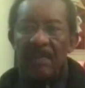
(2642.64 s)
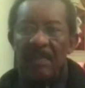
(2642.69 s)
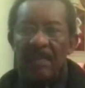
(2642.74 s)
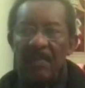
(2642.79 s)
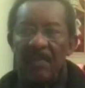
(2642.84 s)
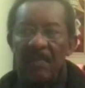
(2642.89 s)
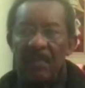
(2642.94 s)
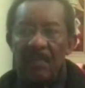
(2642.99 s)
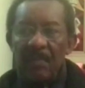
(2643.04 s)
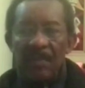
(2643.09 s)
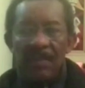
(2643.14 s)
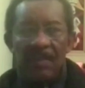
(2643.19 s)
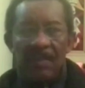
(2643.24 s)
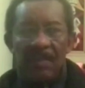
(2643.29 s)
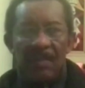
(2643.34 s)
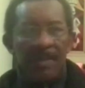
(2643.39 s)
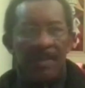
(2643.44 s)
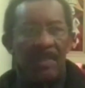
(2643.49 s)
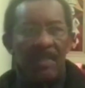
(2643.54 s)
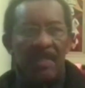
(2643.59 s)
that I remember
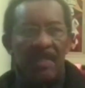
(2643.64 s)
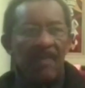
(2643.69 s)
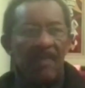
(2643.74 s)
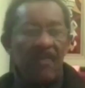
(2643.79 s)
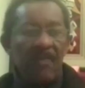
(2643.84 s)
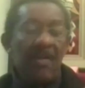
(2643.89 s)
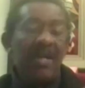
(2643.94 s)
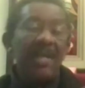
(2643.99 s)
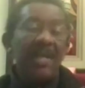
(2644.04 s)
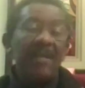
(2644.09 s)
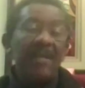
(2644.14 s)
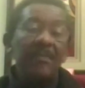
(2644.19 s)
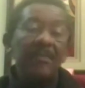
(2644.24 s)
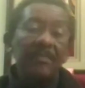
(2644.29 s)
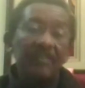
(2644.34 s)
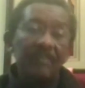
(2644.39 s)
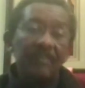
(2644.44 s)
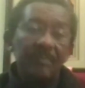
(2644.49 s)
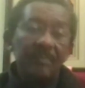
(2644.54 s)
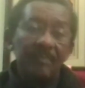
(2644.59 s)
that we didn't have
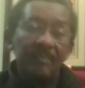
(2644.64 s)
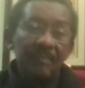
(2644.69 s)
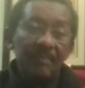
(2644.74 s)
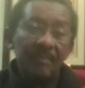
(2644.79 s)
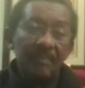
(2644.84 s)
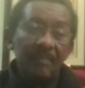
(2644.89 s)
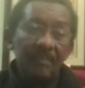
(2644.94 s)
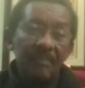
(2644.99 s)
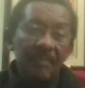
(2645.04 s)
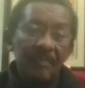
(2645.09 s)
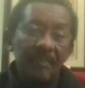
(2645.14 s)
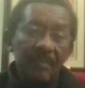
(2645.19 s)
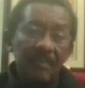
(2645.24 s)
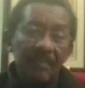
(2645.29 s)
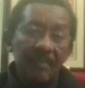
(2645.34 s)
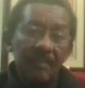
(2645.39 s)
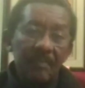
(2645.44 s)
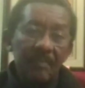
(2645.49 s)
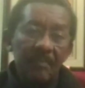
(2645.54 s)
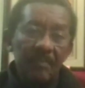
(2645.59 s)
crime,
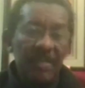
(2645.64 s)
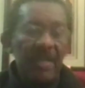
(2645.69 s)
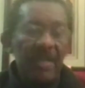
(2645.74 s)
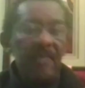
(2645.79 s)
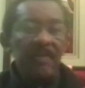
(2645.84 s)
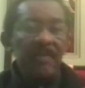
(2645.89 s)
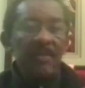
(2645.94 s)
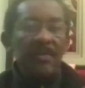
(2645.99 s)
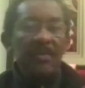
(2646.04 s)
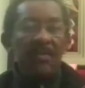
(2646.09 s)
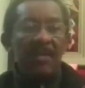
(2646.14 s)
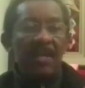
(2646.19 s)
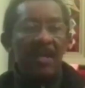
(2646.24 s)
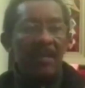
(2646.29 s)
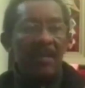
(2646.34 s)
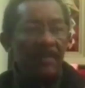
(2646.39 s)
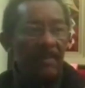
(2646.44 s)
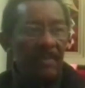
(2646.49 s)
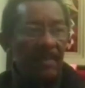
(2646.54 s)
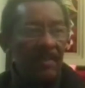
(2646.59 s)
major
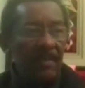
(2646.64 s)
crime.